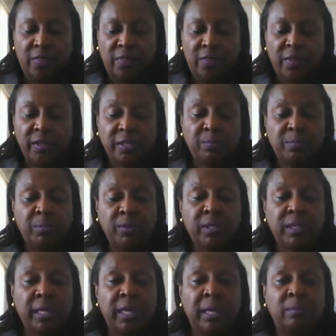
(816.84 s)
This book
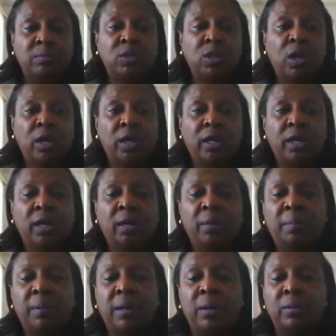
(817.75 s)
that I'm talking
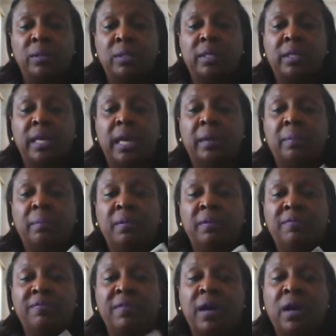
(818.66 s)
about can
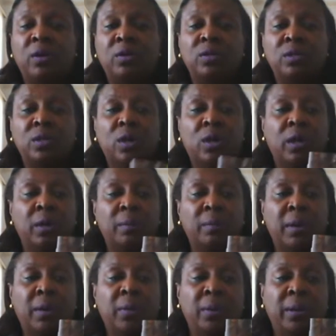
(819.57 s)
be found on
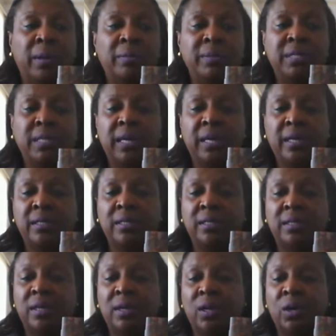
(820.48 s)
my website,
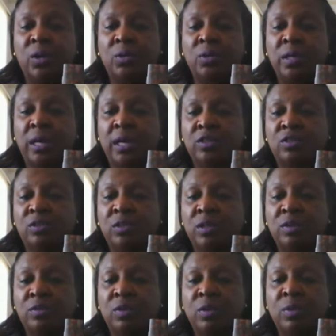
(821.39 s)

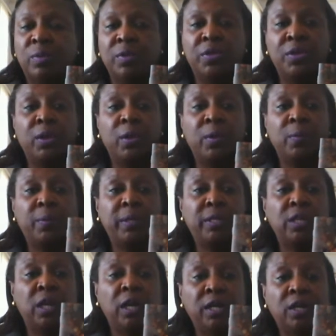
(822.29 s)

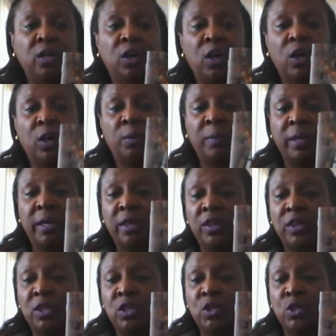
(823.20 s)
aunaturalaromatherapy.com, in
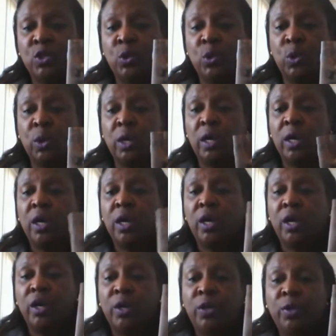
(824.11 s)
the store.
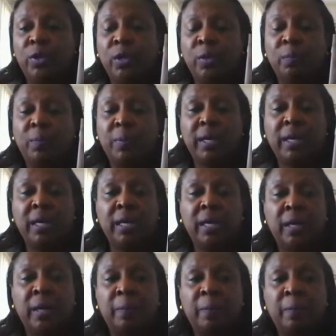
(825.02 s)
You can pick it
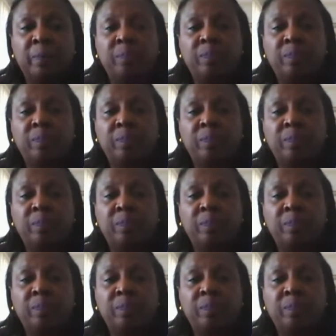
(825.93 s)
up.